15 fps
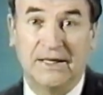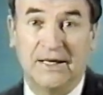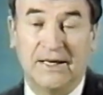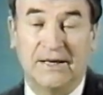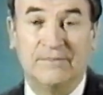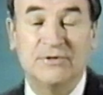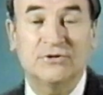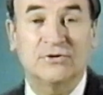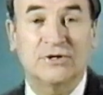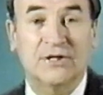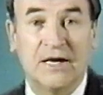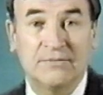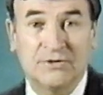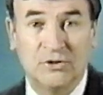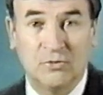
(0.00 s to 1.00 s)
Mr.
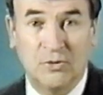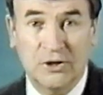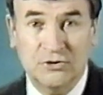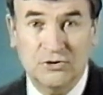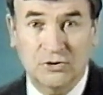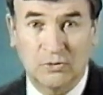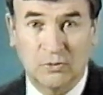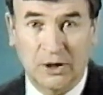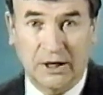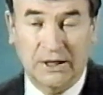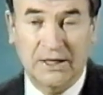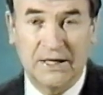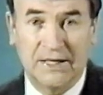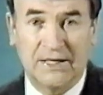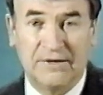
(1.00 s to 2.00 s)
Thompson, what is your
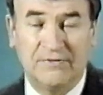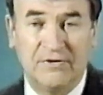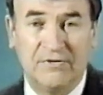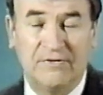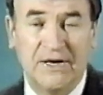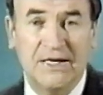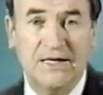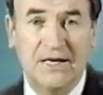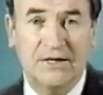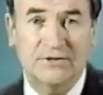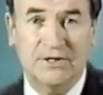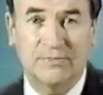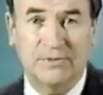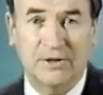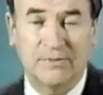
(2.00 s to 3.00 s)
work? If you find out
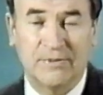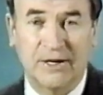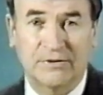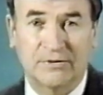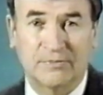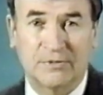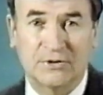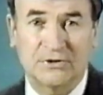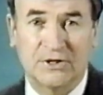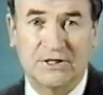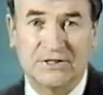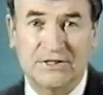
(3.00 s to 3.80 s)
something about the person,